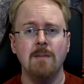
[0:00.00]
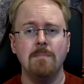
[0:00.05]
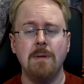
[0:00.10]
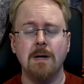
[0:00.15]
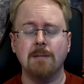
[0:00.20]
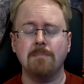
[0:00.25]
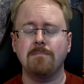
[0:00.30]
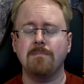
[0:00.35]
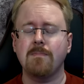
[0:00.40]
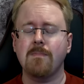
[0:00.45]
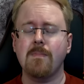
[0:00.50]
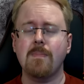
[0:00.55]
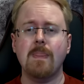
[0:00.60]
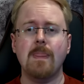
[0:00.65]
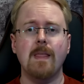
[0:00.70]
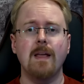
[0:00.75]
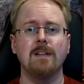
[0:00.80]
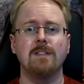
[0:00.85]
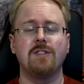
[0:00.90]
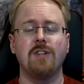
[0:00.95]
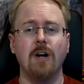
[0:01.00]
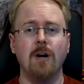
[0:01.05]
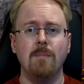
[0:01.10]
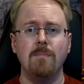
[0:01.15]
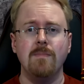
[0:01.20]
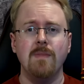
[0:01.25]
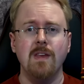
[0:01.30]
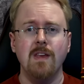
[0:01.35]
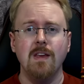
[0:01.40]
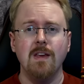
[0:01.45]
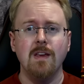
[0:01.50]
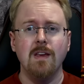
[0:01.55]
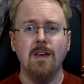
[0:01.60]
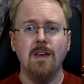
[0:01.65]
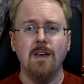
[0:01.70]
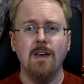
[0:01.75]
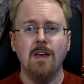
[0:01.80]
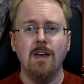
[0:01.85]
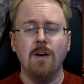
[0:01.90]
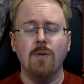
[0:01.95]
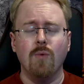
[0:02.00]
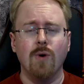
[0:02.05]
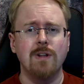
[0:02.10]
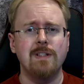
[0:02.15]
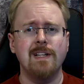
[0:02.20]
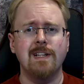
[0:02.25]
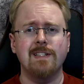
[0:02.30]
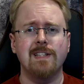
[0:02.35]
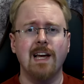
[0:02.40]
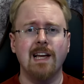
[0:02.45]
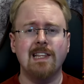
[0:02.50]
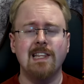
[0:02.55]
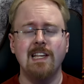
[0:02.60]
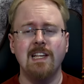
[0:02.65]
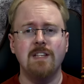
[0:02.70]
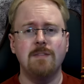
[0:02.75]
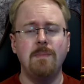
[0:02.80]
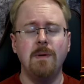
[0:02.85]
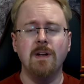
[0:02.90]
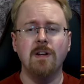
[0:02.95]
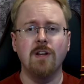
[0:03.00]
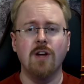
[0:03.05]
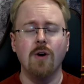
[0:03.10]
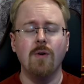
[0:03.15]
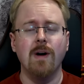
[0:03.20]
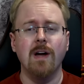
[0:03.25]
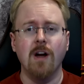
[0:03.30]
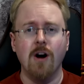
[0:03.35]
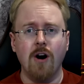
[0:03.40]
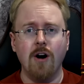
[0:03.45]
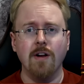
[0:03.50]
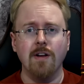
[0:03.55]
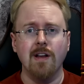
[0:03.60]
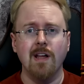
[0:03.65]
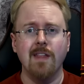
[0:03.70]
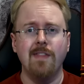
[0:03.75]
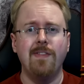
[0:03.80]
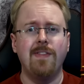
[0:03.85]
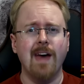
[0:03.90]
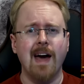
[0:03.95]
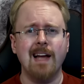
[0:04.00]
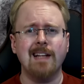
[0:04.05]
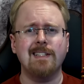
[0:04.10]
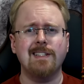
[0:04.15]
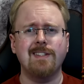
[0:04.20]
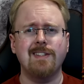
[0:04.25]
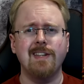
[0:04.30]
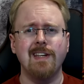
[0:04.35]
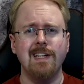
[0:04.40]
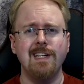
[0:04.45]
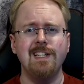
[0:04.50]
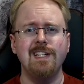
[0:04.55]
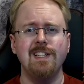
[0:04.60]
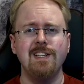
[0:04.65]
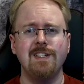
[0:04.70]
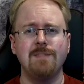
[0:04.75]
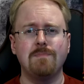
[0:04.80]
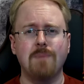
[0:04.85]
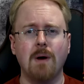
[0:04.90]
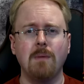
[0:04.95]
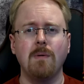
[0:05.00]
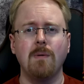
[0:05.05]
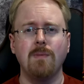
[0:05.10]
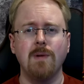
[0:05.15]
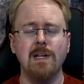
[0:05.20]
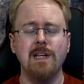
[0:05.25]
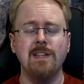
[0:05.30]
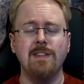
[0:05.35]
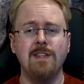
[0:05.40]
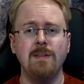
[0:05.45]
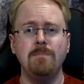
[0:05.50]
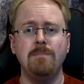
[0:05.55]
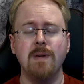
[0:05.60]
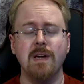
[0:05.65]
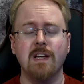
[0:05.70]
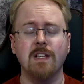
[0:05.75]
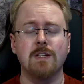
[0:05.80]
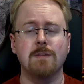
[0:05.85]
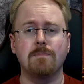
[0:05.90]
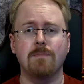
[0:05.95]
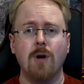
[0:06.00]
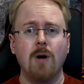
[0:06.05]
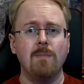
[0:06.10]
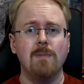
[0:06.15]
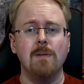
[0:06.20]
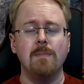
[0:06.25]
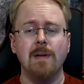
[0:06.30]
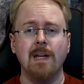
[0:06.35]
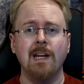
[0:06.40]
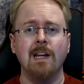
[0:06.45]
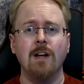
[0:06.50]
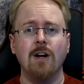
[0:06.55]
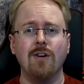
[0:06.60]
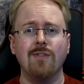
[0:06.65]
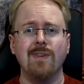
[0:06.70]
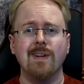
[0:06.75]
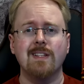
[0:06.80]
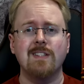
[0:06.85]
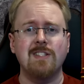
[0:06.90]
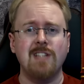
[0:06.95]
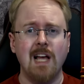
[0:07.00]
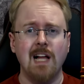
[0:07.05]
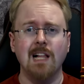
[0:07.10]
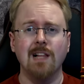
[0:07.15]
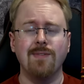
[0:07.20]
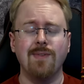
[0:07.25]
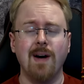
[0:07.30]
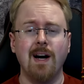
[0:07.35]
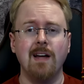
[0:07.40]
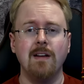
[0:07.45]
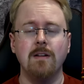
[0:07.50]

But, so, what exactly has been going on? That is probably the biggest problem in and of itself.